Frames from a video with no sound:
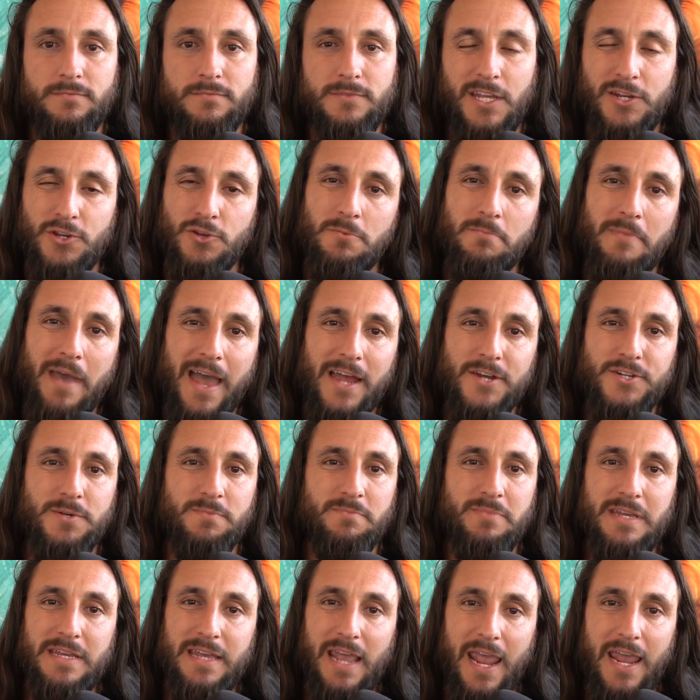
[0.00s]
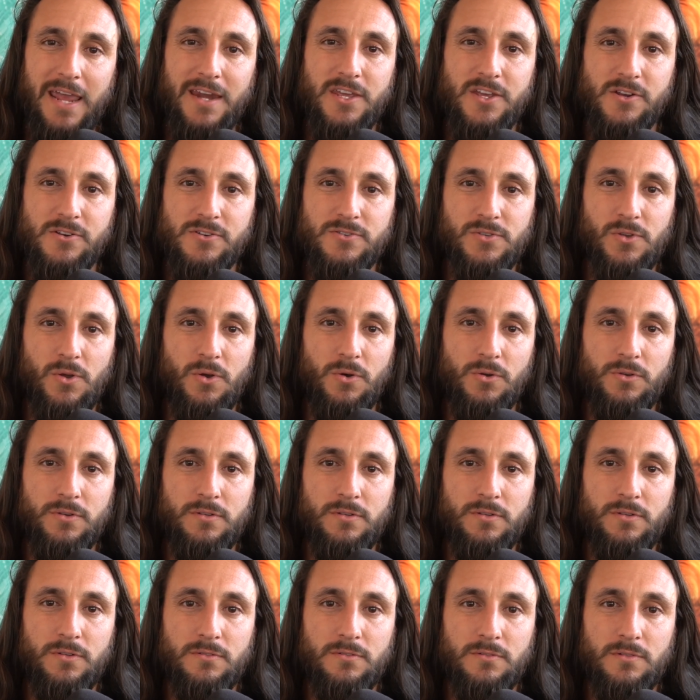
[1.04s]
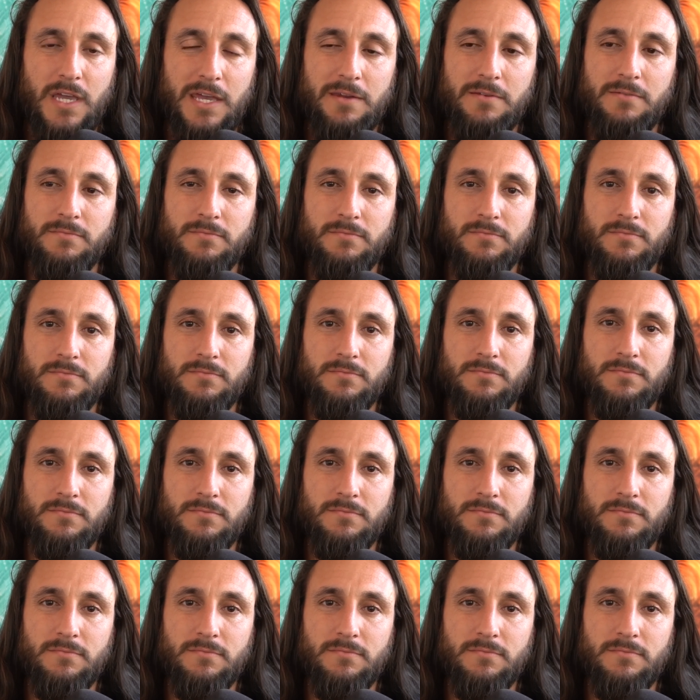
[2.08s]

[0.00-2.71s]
Can you imagine being 80 years old and